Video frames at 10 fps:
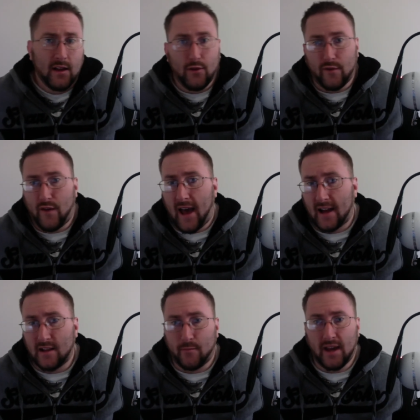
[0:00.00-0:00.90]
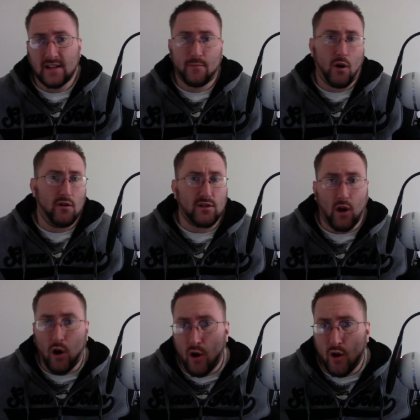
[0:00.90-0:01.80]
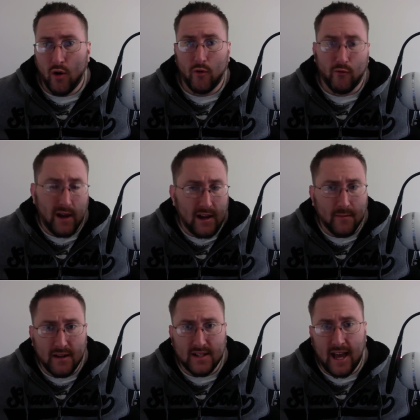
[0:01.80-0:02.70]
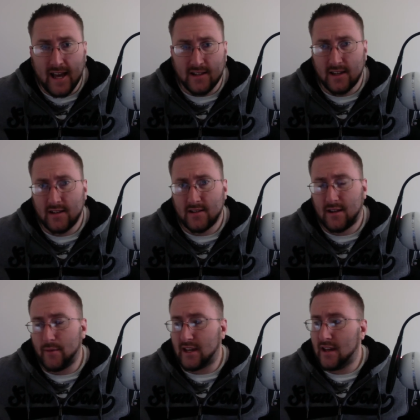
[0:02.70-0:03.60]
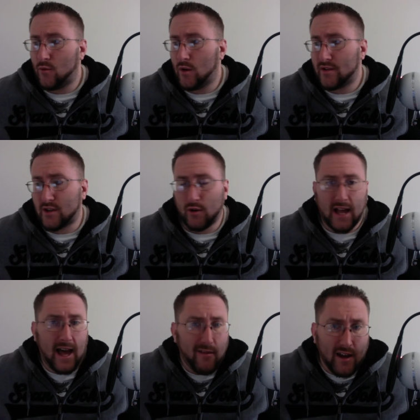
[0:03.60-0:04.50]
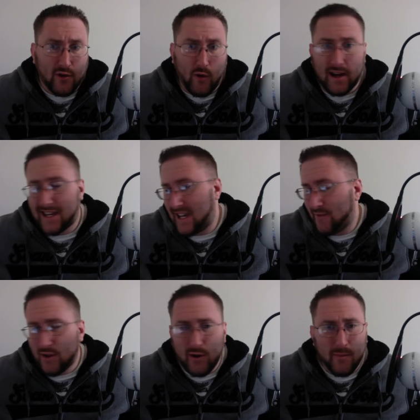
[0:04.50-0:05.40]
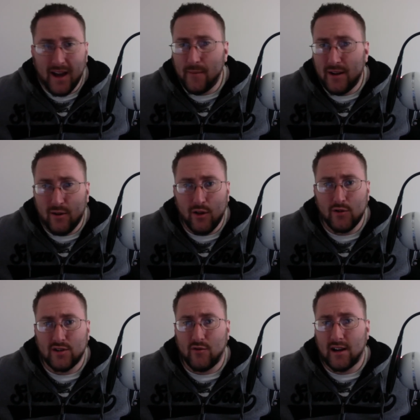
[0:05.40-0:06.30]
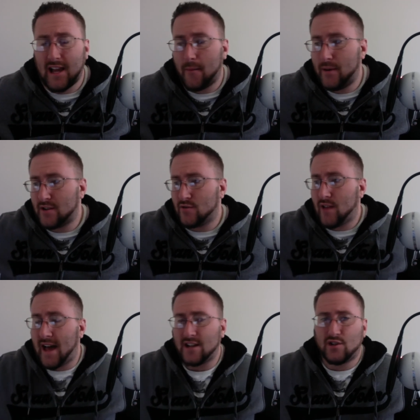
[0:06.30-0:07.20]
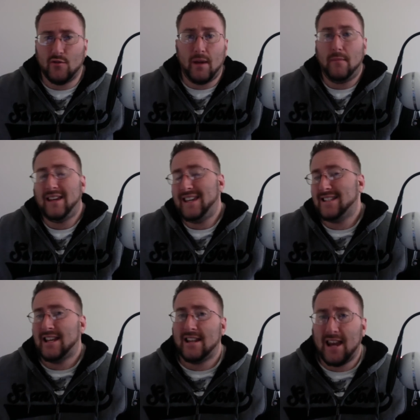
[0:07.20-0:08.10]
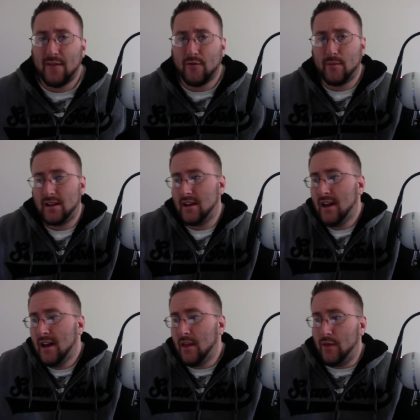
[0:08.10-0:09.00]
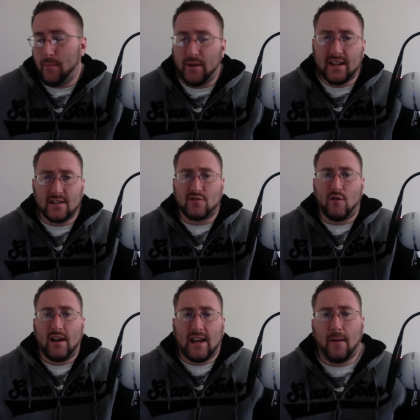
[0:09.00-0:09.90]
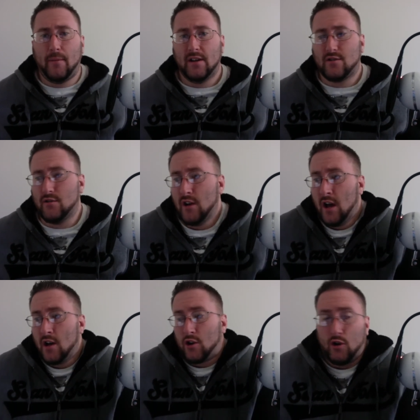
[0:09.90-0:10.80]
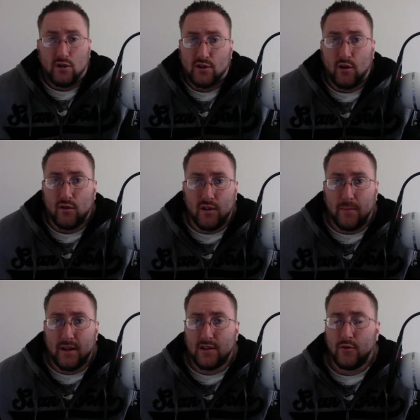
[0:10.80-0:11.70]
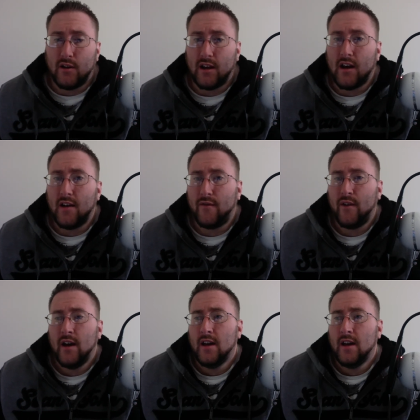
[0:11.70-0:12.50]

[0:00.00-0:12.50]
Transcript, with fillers: the fact that baseball is all randomness as it is to begin with. So a guy like Greinke, even though he might have been a low strikeout pitcher last year, maybe he's never been the biggest strikeout pitcher, could certainly be doing enough